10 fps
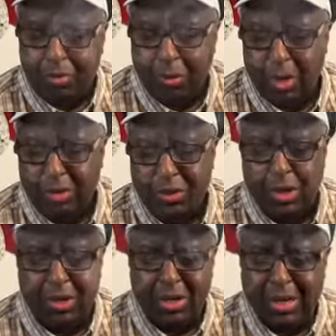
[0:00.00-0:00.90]
Right off
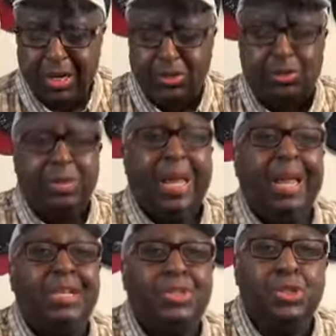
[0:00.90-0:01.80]
Cigar International
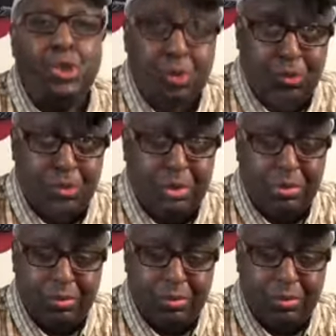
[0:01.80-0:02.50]
as soon